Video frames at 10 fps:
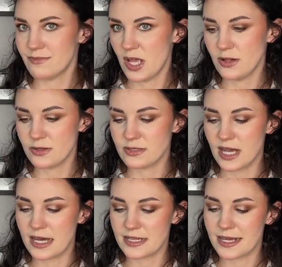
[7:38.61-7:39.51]
a loose
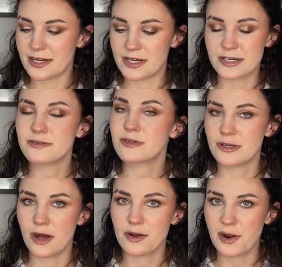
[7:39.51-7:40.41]
highlighter and
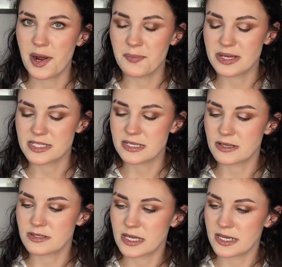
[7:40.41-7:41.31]
y'all know how messy
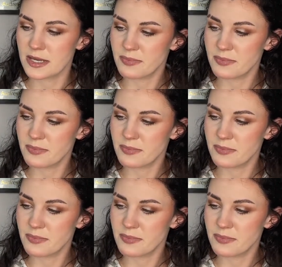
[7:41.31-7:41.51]
those can get.